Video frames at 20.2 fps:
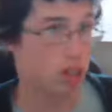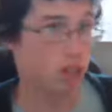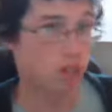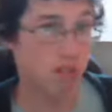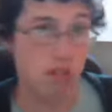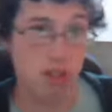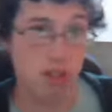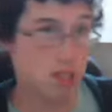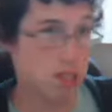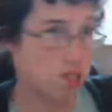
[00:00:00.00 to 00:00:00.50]

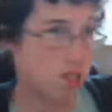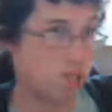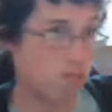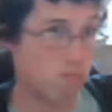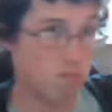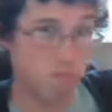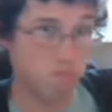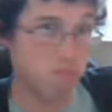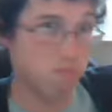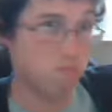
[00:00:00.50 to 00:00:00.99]
was...
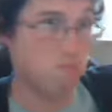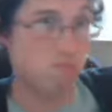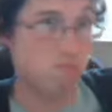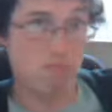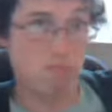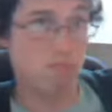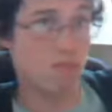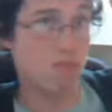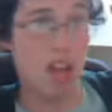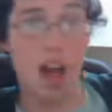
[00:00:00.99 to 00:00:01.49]

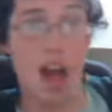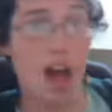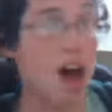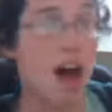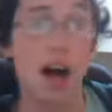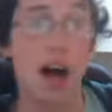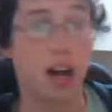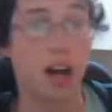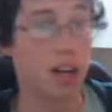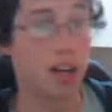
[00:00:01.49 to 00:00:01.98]

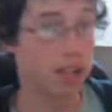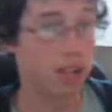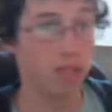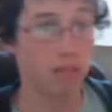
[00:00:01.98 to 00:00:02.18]
Ah.